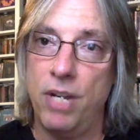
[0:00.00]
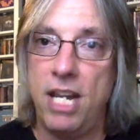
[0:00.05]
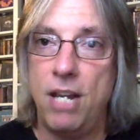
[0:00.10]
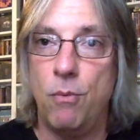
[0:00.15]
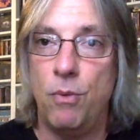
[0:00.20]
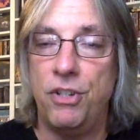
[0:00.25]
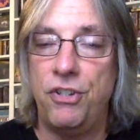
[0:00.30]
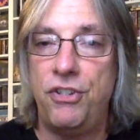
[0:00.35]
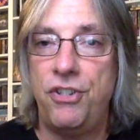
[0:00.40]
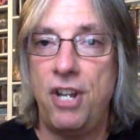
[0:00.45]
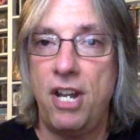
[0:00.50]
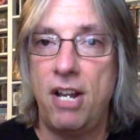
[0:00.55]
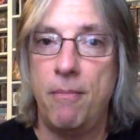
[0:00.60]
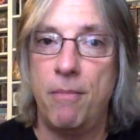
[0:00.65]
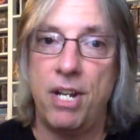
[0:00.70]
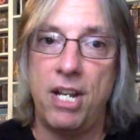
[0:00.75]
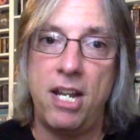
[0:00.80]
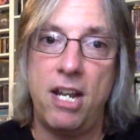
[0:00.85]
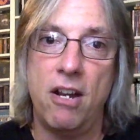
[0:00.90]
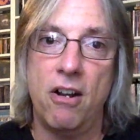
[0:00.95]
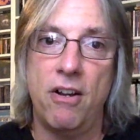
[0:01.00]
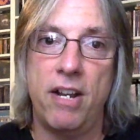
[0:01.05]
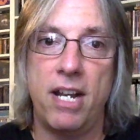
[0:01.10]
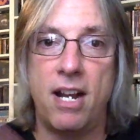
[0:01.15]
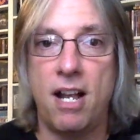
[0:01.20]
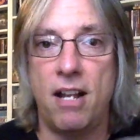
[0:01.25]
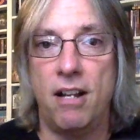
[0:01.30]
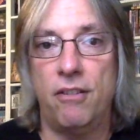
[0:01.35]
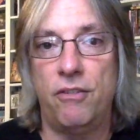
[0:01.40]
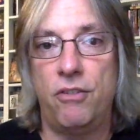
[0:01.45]
he would sing, but here he
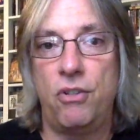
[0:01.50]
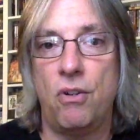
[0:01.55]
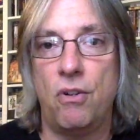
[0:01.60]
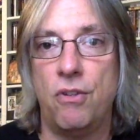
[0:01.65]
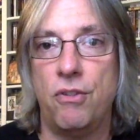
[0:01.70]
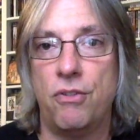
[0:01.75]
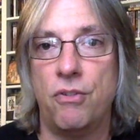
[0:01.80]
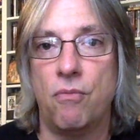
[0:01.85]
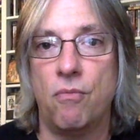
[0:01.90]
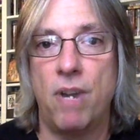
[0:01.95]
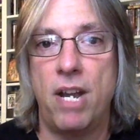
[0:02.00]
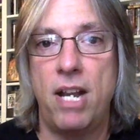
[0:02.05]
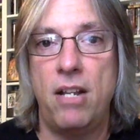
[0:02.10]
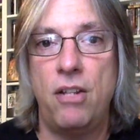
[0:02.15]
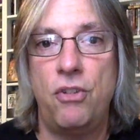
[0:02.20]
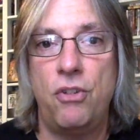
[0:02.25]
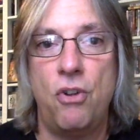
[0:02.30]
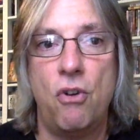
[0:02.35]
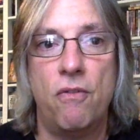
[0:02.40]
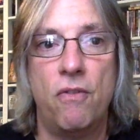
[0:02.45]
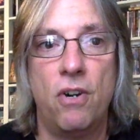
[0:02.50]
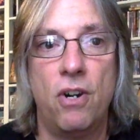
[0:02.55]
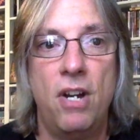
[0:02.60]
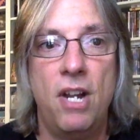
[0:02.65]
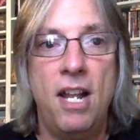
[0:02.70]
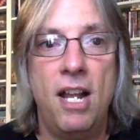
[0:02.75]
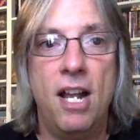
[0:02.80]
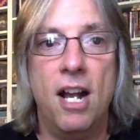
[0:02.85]
kind of turns the reins over.